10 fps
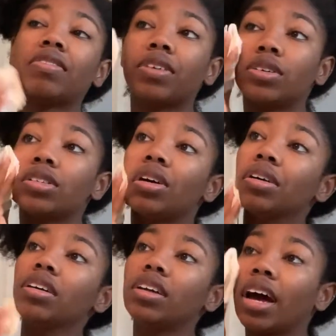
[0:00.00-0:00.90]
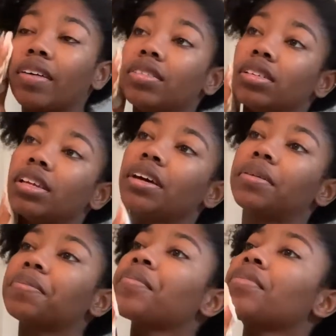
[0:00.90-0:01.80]
feels so good after
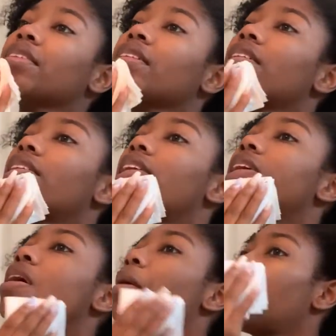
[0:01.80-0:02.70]
that.